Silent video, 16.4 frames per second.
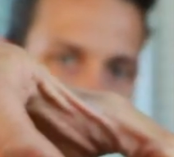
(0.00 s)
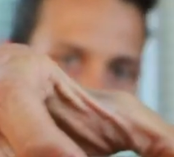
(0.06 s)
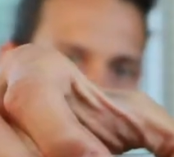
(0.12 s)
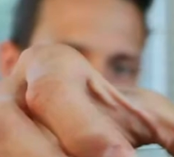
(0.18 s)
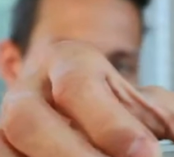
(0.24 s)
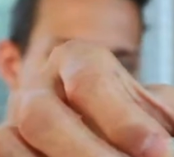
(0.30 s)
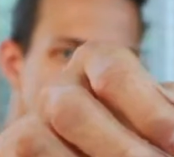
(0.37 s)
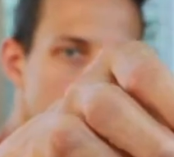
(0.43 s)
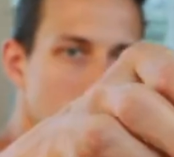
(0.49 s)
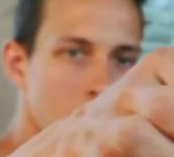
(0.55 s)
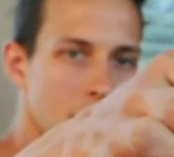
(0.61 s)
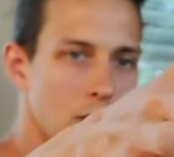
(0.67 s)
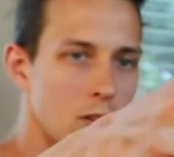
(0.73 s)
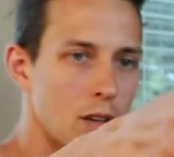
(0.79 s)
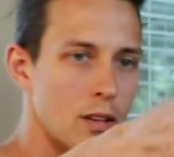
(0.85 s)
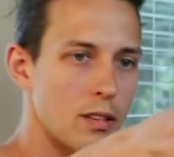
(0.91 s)
and fizzy
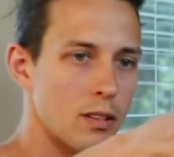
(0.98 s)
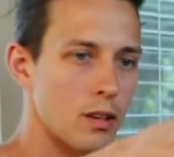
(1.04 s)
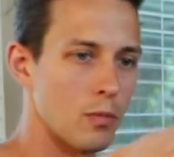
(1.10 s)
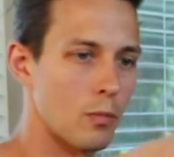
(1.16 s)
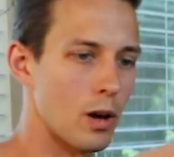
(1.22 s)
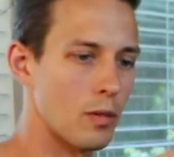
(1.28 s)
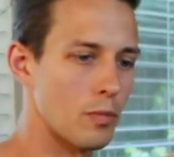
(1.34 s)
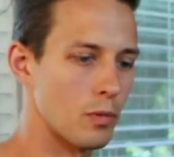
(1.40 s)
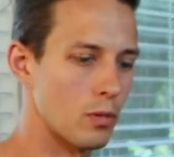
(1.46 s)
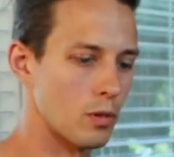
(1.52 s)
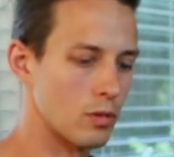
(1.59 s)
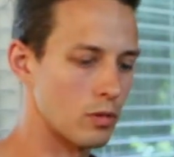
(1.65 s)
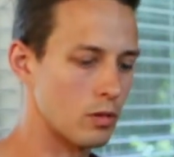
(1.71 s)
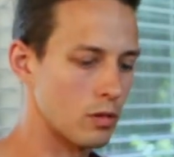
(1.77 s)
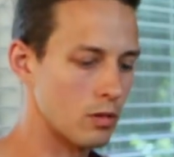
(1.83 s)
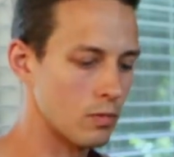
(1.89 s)
like you get some ripe
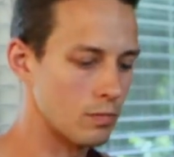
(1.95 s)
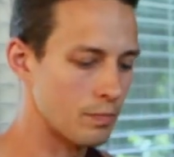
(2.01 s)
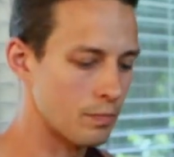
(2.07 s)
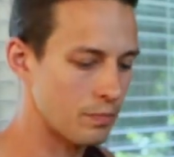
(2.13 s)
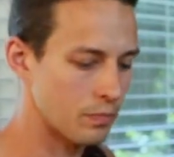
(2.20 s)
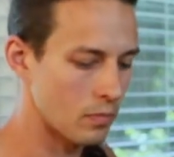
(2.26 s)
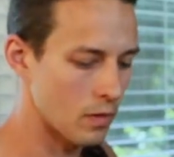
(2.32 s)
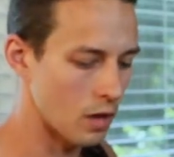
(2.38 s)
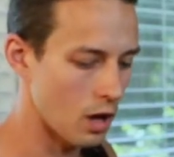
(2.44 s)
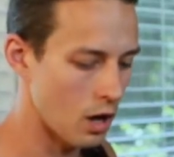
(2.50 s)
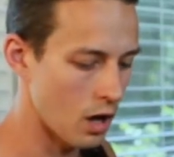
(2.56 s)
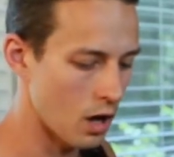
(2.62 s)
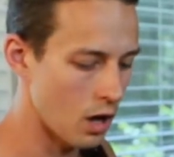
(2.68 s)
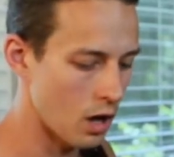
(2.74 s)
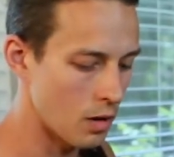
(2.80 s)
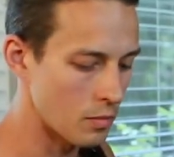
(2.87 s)
puers do.
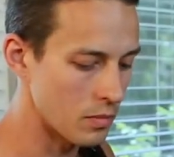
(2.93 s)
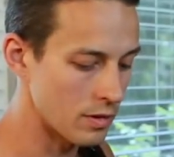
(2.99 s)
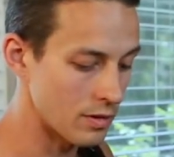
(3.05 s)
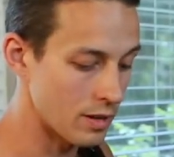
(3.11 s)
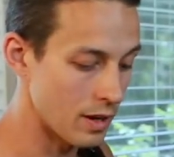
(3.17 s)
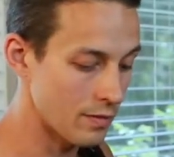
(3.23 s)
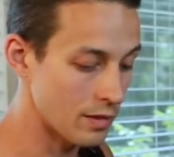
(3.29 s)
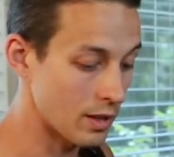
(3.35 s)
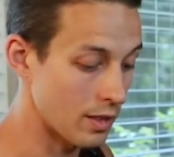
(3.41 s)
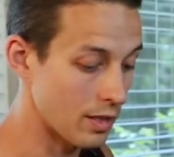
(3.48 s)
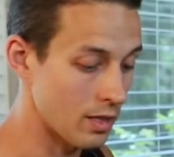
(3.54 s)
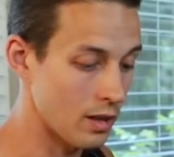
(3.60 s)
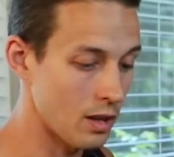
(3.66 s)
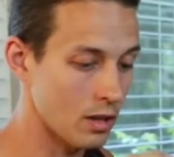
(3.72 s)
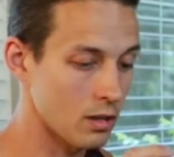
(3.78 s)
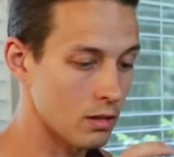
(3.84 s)
It's definitely
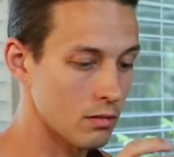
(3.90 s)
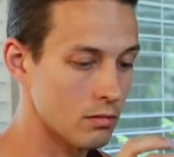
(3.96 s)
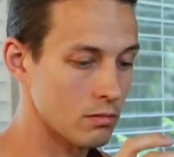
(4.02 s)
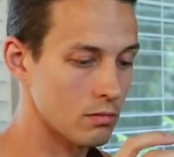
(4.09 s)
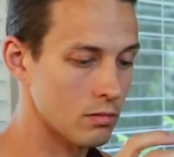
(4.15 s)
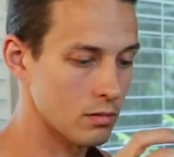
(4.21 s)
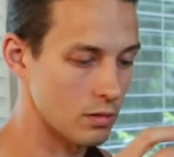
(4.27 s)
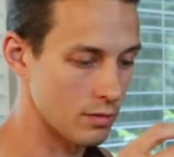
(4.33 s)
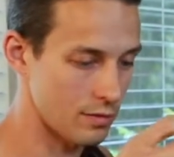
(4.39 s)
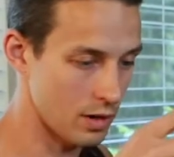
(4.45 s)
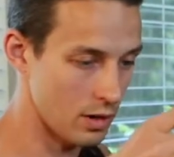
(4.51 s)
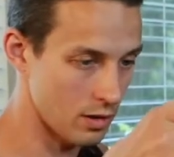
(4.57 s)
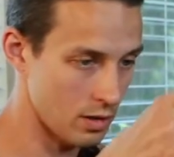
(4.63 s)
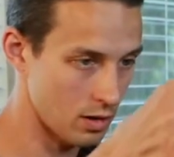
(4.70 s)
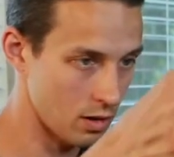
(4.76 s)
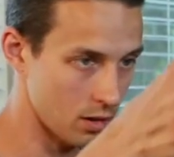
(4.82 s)
thick. It's
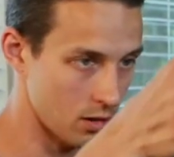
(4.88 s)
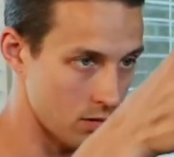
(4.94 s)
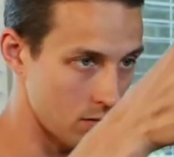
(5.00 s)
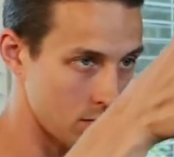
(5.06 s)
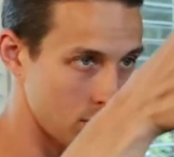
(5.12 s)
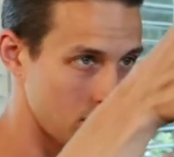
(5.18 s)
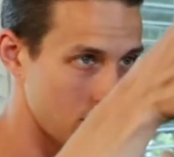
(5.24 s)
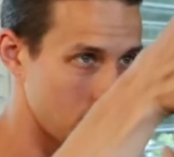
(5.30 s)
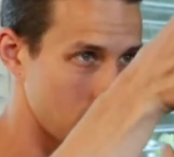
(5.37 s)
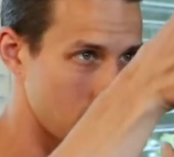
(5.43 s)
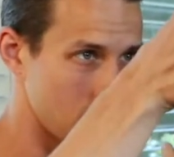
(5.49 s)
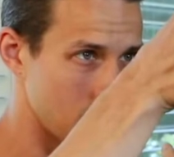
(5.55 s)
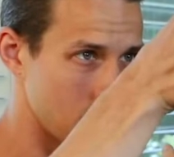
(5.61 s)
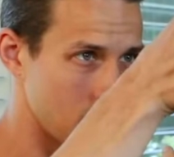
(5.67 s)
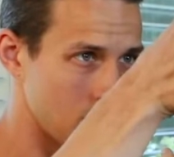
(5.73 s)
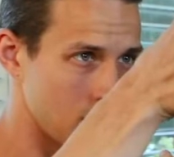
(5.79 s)
very thick.
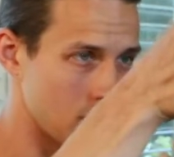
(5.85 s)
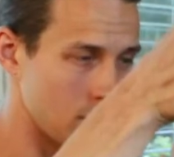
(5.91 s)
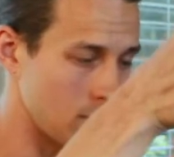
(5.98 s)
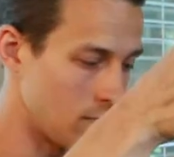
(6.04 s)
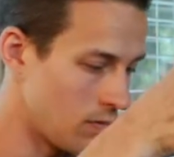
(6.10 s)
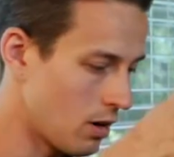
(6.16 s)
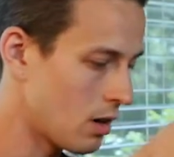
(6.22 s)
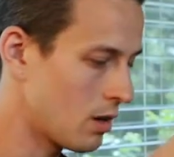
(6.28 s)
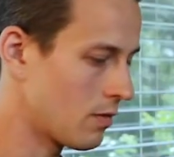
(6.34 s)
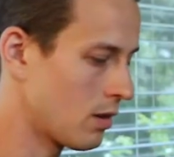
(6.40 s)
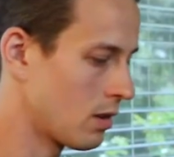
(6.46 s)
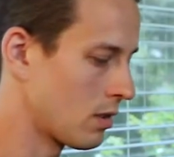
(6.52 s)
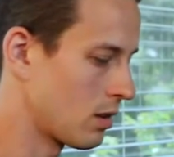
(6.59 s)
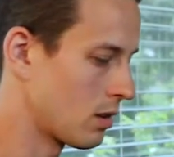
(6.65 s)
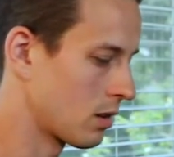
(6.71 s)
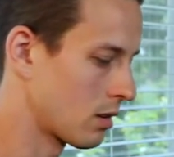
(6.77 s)
Very,
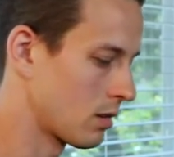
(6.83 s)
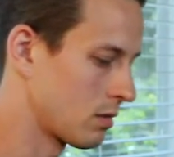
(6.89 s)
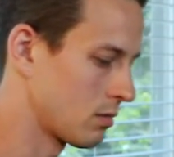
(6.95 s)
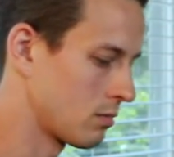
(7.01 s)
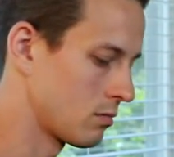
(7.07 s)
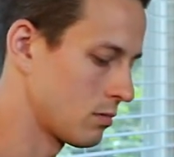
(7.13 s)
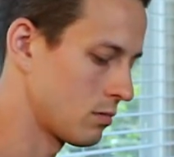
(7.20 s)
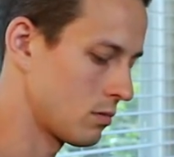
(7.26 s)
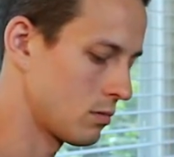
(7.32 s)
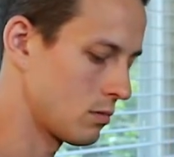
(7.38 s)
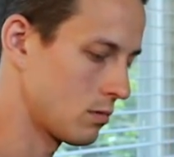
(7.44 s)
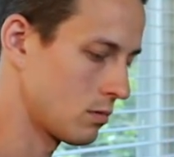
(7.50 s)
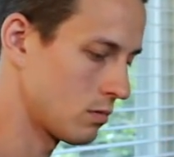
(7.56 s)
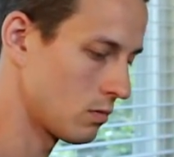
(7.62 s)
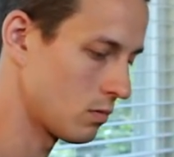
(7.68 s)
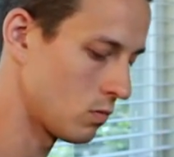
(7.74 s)
very thick.
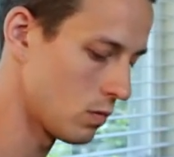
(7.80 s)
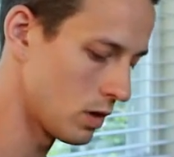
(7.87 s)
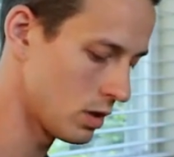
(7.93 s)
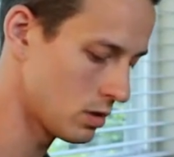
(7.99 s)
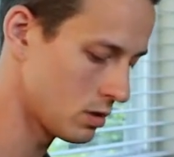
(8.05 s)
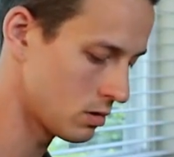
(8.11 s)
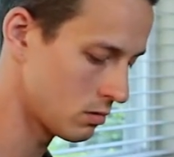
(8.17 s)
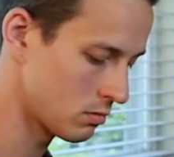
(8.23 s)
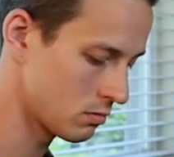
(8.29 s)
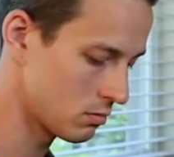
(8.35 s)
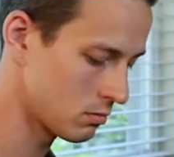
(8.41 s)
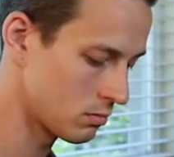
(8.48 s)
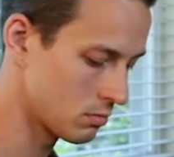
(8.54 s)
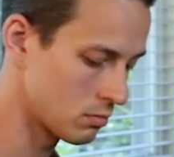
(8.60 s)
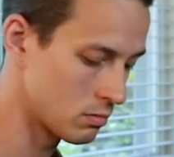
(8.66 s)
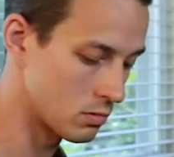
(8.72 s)
Which
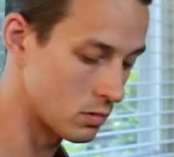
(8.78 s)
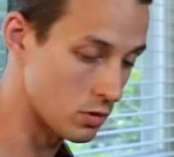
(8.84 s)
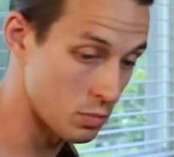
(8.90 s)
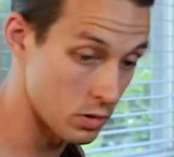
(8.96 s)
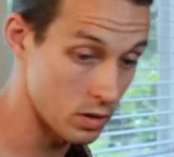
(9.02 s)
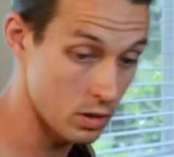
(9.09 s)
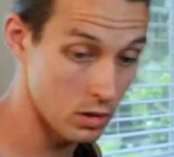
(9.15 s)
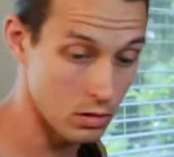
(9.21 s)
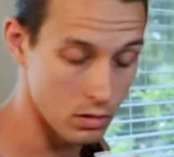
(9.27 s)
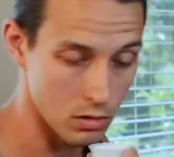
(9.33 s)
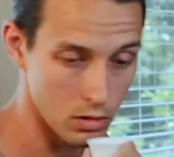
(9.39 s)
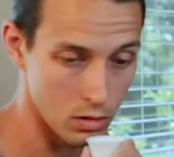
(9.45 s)
is pretty good.